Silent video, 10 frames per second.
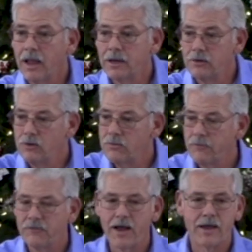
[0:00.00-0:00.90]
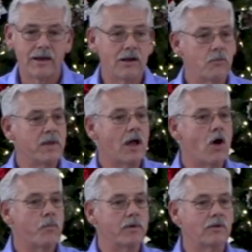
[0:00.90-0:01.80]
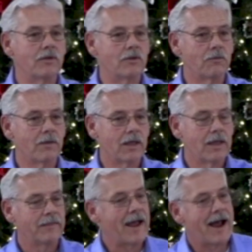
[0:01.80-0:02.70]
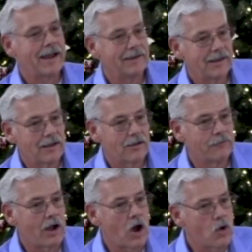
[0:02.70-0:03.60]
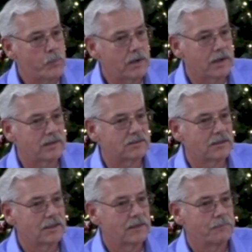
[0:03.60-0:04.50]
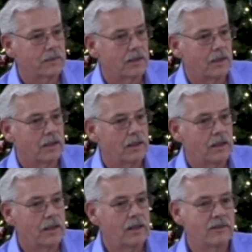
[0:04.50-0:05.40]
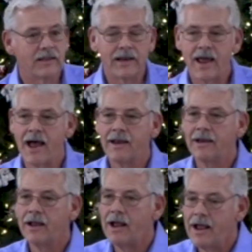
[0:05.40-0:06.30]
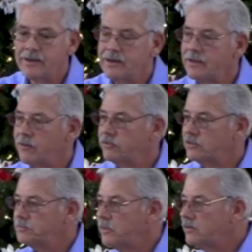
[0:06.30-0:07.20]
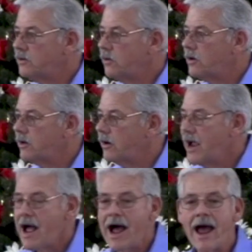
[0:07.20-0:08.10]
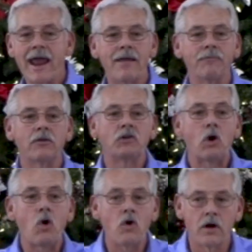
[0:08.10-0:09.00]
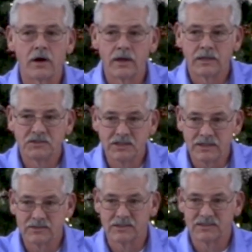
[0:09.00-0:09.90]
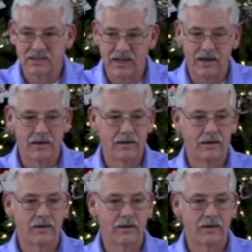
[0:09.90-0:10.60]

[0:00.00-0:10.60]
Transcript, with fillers: and you will find. It'll be open to you. That idea of openness is in that uh, idea that was expressed earlier. I am the door, Jesus said.